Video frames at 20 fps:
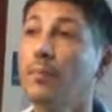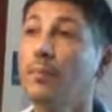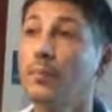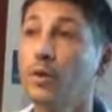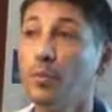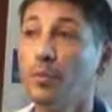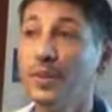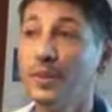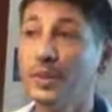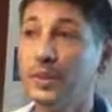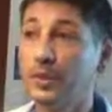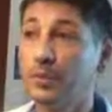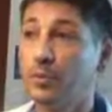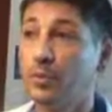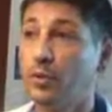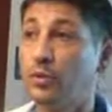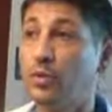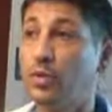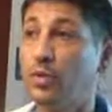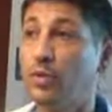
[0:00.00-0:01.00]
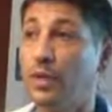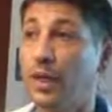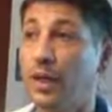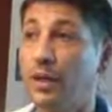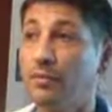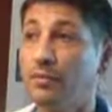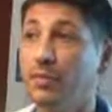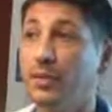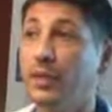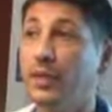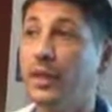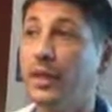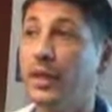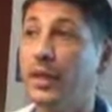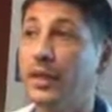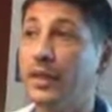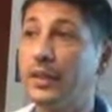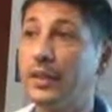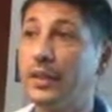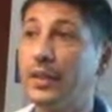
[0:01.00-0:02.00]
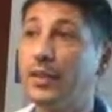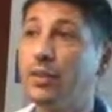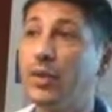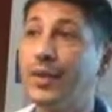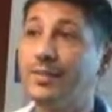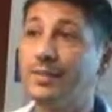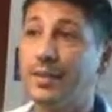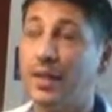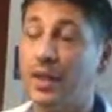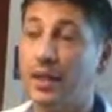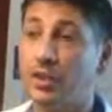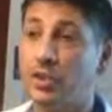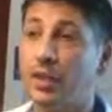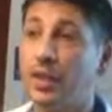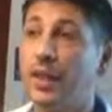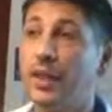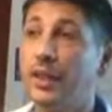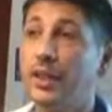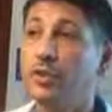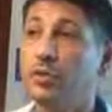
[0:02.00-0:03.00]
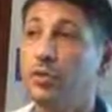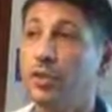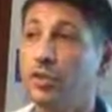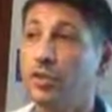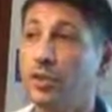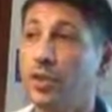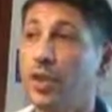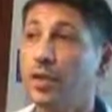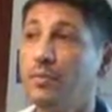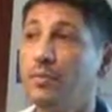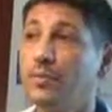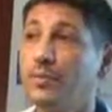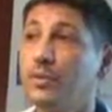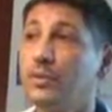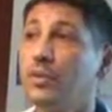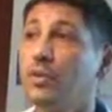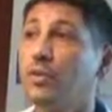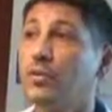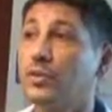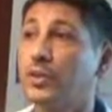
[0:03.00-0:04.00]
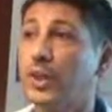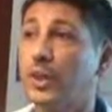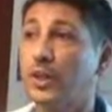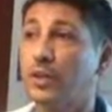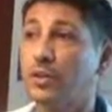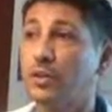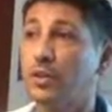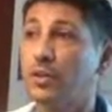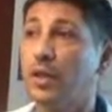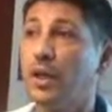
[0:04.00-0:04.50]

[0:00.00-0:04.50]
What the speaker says: Properly dispose of hub and needle attached into a sharps container.